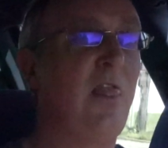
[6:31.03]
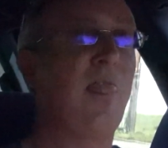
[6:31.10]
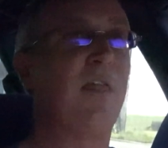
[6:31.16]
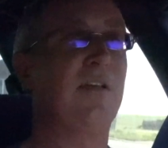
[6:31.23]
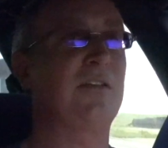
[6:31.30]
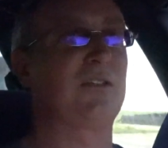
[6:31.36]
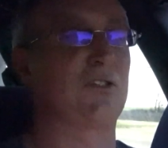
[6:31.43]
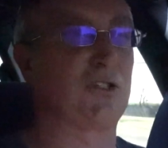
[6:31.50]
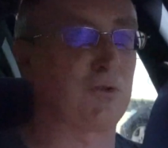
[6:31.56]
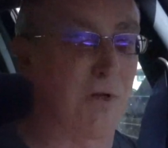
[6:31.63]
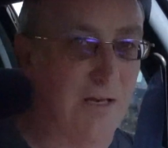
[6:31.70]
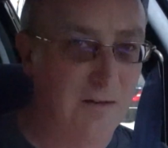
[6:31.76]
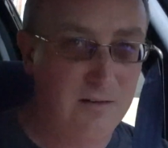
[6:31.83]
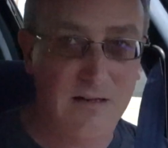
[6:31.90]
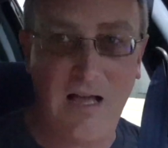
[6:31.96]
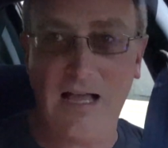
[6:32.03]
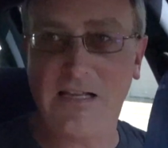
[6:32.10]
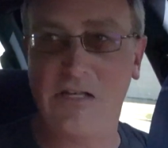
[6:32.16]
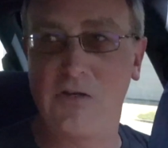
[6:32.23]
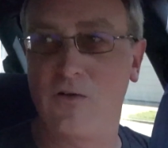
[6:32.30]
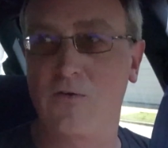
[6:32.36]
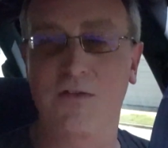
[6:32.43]
This is a street. I
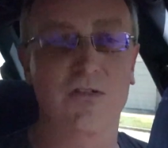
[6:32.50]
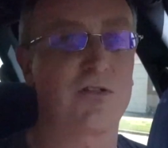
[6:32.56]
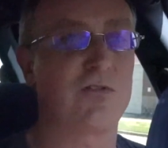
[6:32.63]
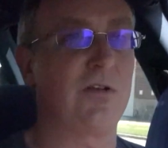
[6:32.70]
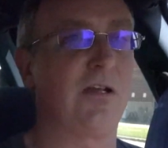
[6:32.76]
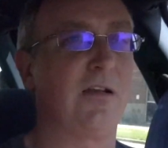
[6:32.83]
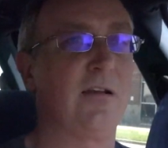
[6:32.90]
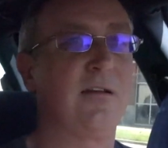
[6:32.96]
can go over this street.